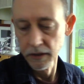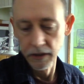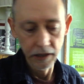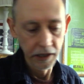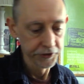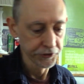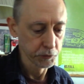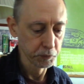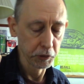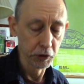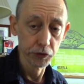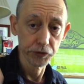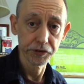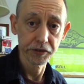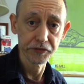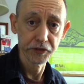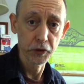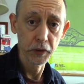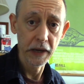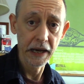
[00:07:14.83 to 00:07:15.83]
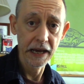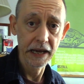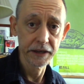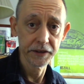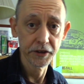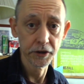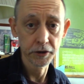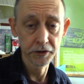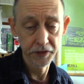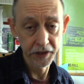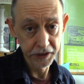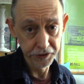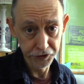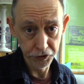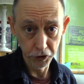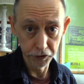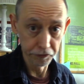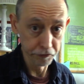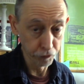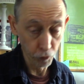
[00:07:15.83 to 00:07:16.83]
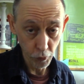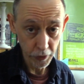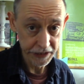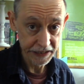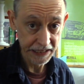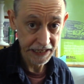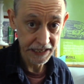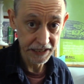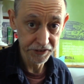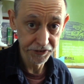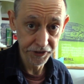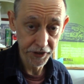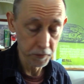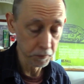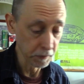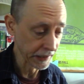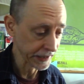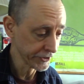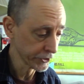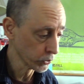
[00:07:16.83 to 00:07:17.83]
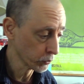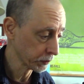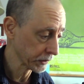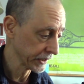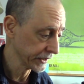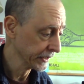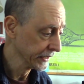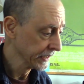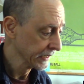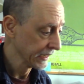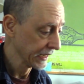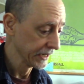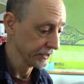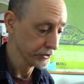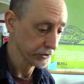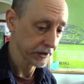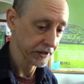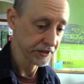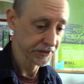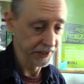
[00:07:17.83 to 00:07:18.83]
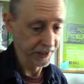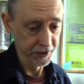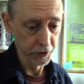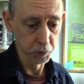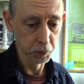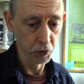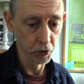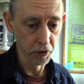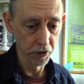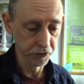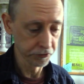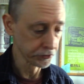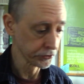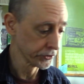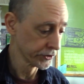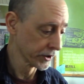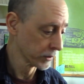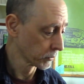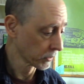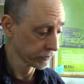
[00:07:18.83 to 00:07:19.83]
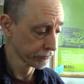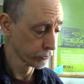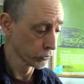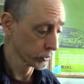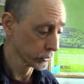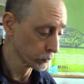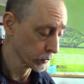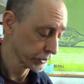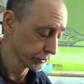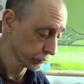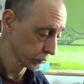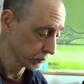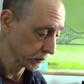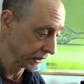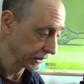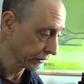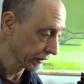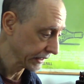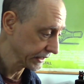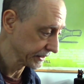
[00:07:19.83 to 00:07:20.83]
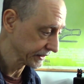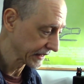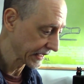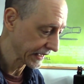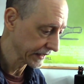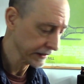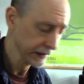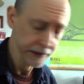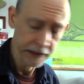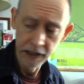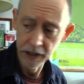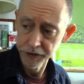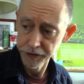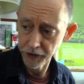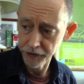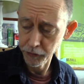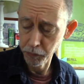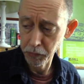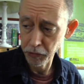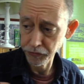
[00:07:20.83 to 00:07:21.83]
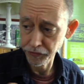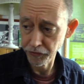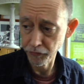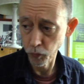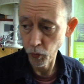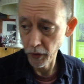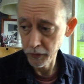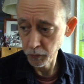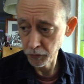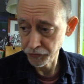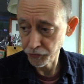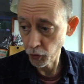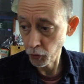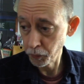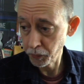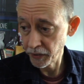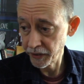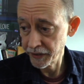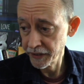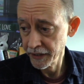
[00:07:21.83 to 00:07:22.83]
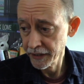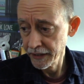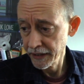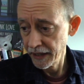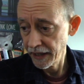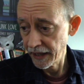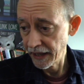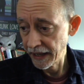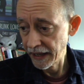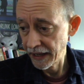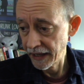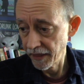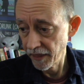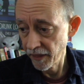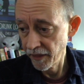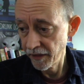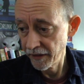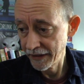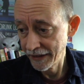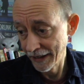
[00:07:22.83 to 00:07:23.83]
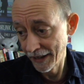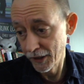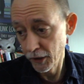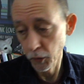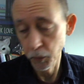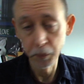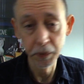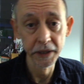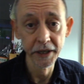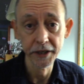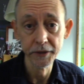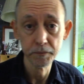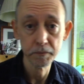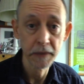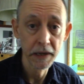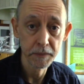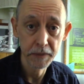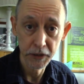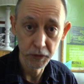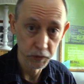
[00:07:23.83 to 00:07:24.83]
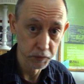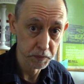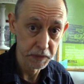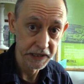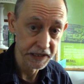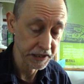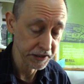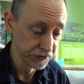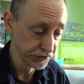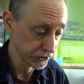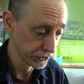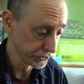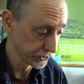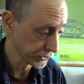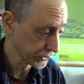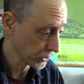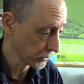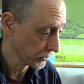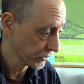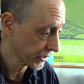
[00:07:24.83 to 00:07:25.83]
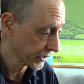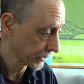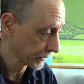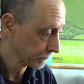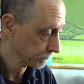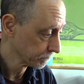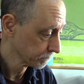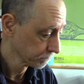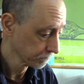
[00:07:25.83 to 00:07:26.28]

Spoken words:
I suppose if you had, there are things called void gates that might open and you can teleport through them, or Void Witch would be great at that. So I suppose if one was open at the Hell Pit, maybe it would be easier to go there.